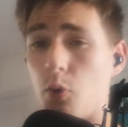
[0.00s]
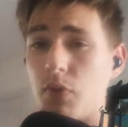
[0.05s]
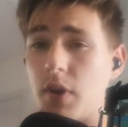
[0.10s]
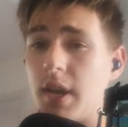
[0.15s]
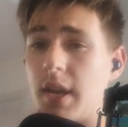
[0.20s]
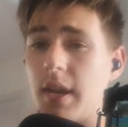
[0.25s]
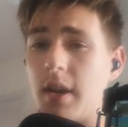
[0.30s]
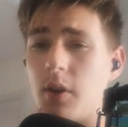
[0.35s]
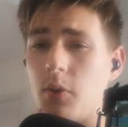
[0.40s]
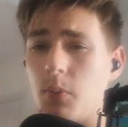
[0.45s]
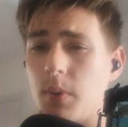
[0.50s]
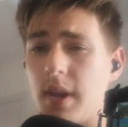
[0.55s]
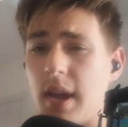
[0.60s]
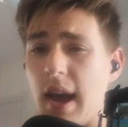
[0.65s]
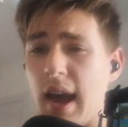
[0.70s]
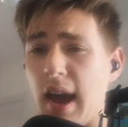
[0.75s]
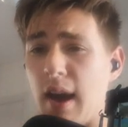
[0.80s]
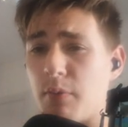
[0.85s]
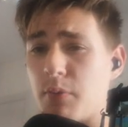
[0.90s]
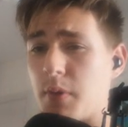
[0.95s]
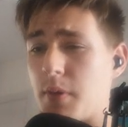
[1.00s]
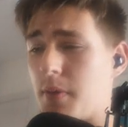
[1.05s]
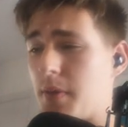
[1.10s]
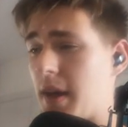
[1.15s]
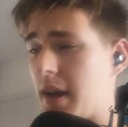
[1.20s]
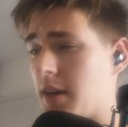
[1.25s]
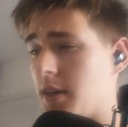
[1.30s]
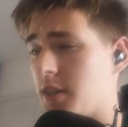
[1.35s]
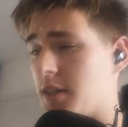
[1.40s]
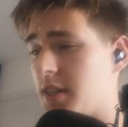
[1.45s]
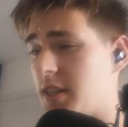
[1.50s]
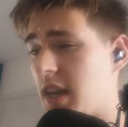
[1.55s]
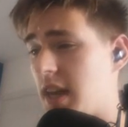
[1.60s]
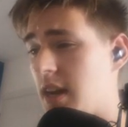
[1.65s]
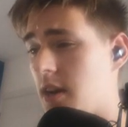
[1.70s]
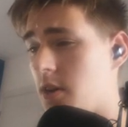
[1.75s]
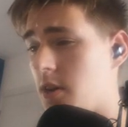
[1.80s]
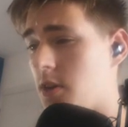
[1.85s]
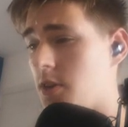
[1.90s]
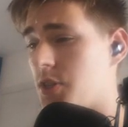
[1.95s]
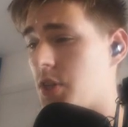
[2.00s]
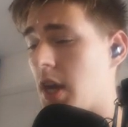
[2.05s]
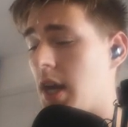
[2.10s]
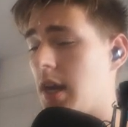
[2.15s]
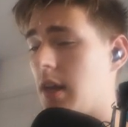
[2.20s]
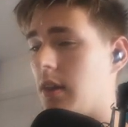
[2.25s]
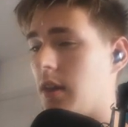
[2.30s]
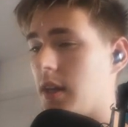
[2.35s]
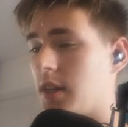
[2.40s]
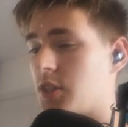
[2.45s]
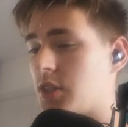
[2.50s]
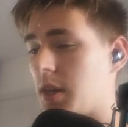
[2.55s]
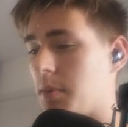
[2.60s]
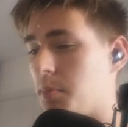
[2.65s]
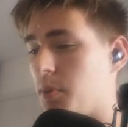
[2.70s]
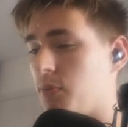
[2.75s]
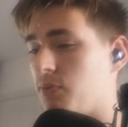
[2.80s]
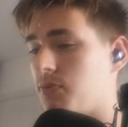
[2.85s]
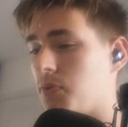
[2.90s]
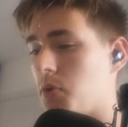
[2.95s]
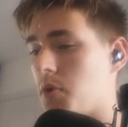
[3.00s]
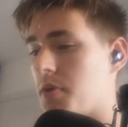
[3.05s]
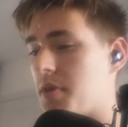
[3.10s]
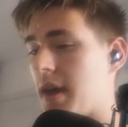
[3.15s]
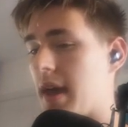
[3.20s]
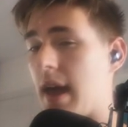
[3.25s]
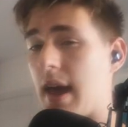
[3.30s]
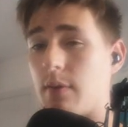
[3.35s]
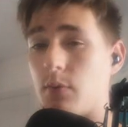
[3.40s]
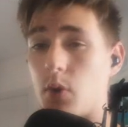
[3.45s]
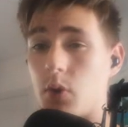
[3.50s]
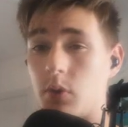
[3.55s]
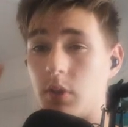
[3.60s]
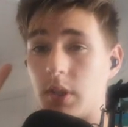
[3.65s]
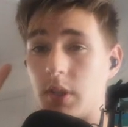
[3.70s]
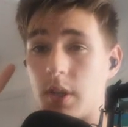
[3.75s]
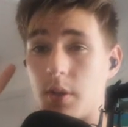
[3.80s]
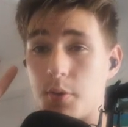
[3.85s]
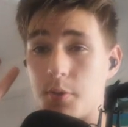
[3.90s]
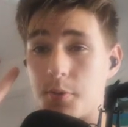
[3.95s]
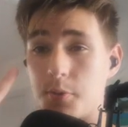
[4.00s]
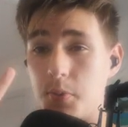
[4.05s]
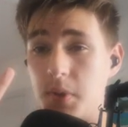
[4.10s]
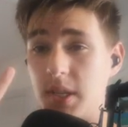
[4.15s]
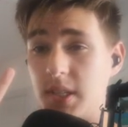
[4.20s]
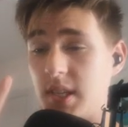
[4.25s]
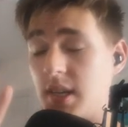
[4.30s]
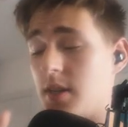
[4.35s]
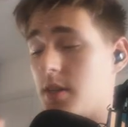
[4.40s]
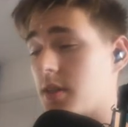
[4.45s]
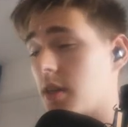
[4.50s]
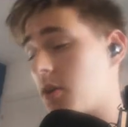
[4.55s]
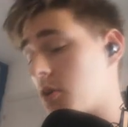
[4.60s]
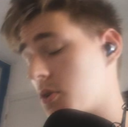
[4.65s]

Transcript: Over here, we have their tiers. Like I said before, they have only three tiers.